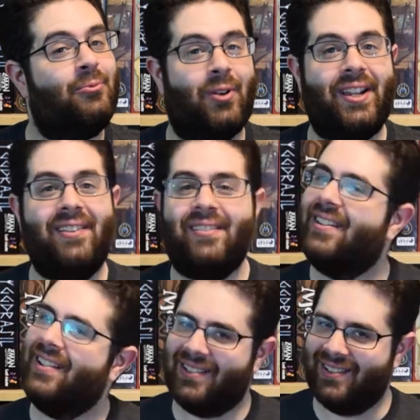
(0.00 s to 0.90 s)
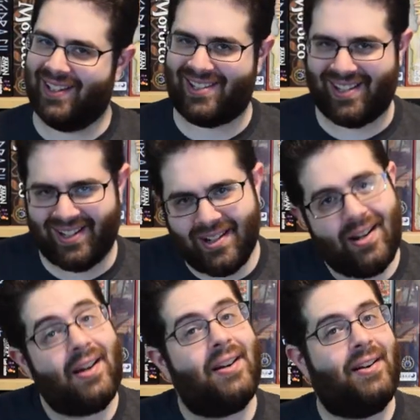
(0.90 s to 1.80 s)
Ready? Let's hit it.
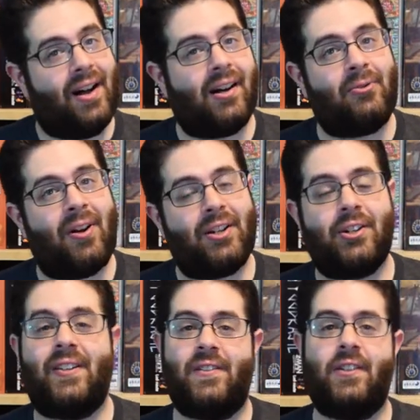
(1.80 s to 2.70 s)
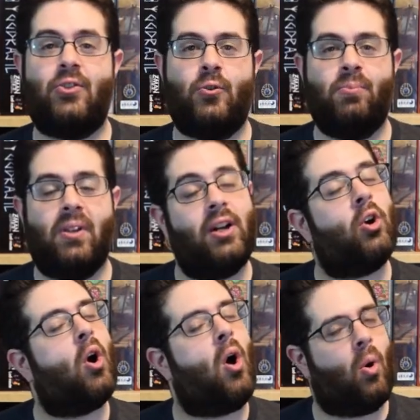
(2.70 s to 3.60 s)
Nagaraja is a two
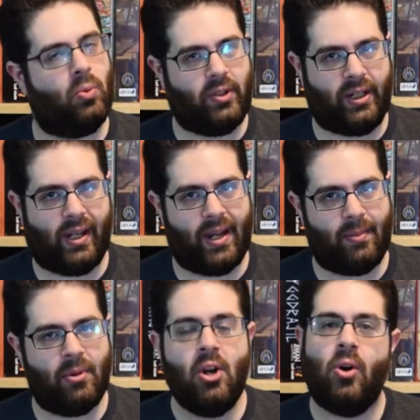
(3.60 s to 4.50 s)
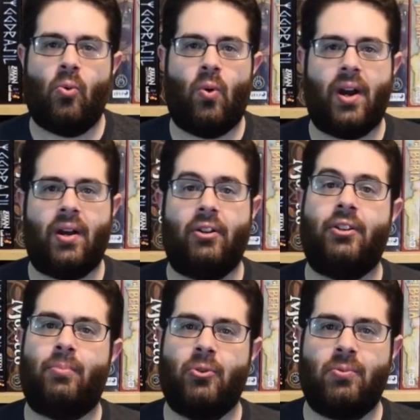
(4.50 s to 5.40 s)
player only game where
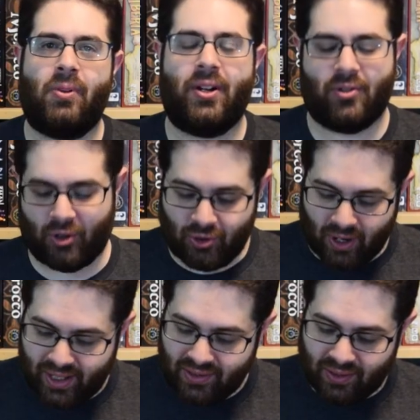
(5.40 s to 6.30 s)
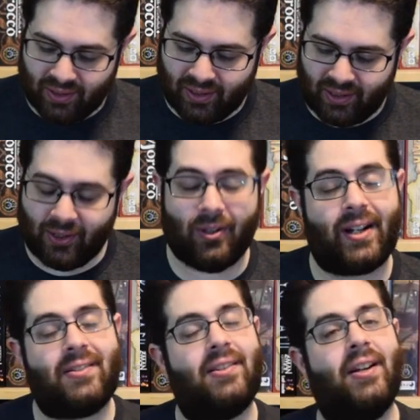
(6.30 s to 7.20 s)
both players are trying to
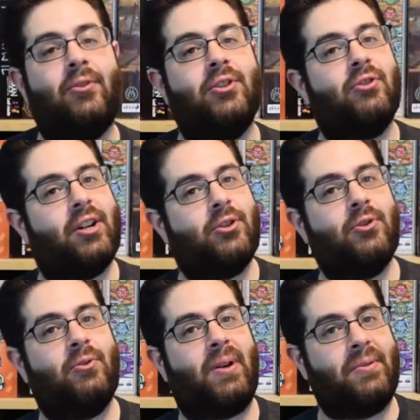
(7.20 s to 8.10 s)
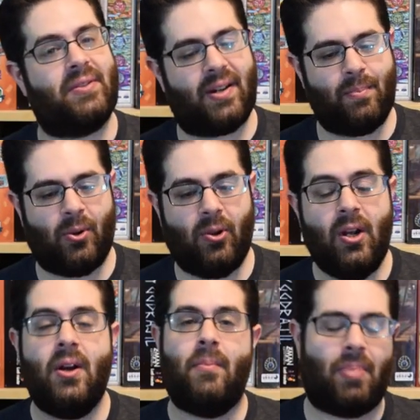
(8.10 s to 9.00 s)
collect sacred treasures around the temple
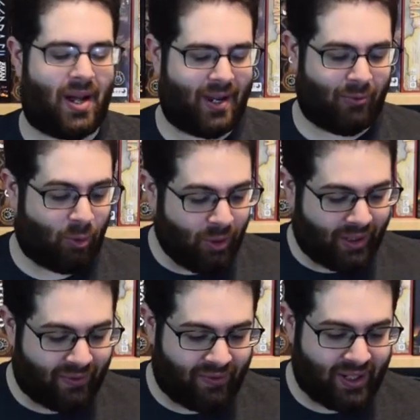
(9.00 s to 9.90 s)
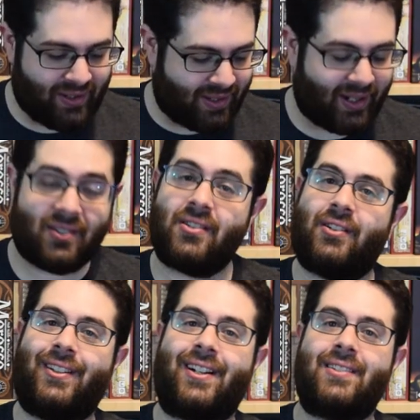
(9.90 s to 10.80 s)
by rolling fate sticks to
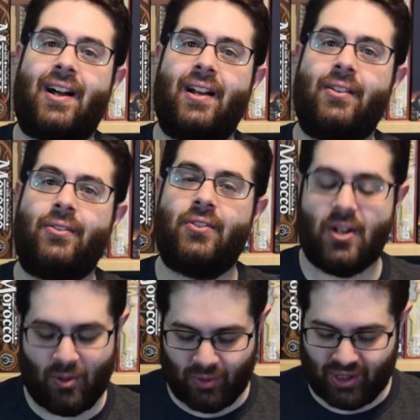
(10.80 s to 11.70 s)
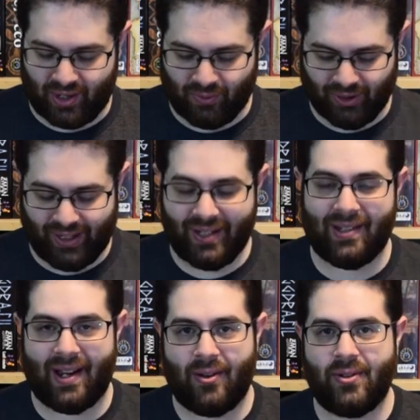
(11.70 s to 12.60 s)
collect tiles, which they will lay
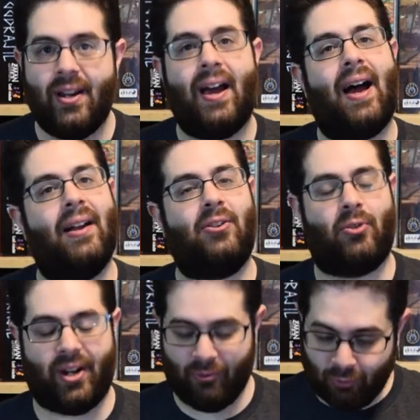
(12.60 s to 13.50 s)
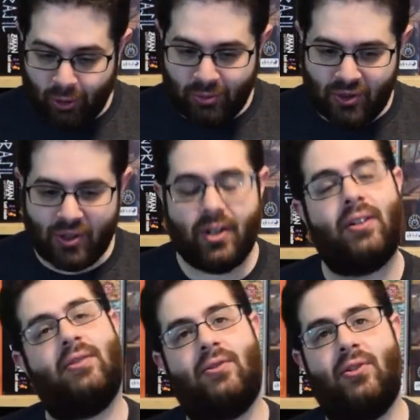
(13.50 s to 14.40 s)
down and create routes
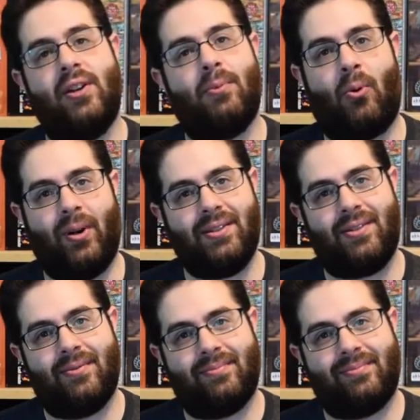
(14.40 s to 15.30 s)
to their points.